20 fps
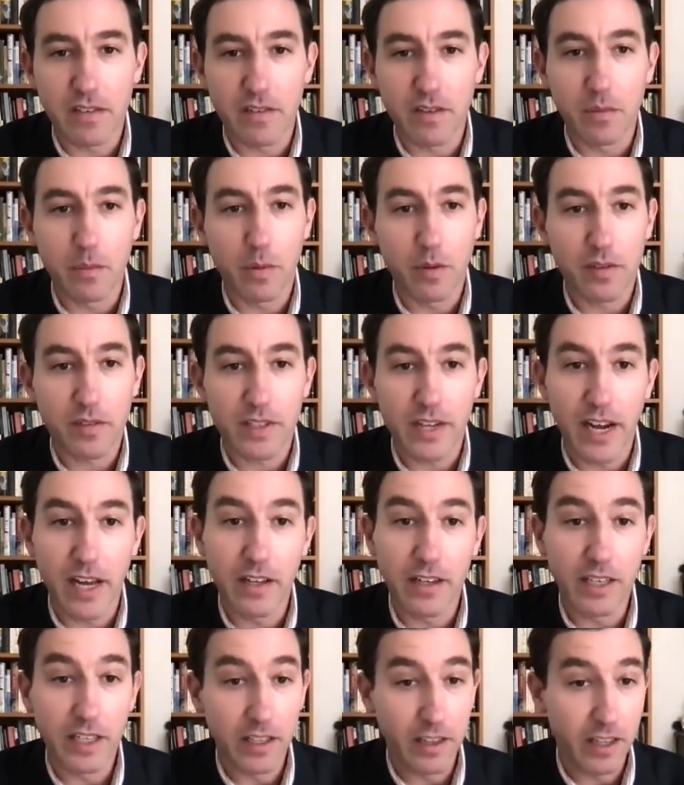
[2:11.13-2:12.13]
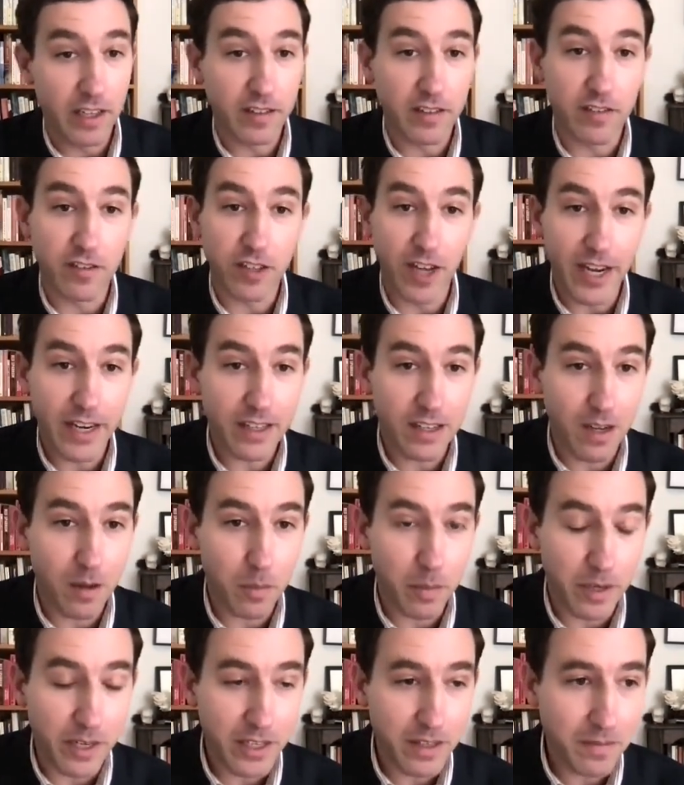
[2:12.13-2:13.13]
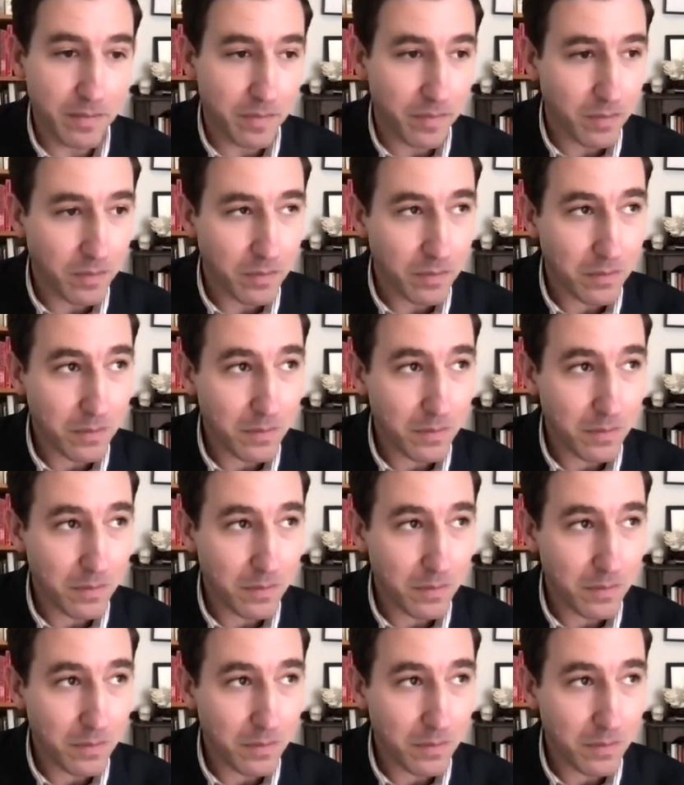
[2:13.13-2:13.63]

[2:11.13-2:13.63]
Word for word: even personality. He's a giant company.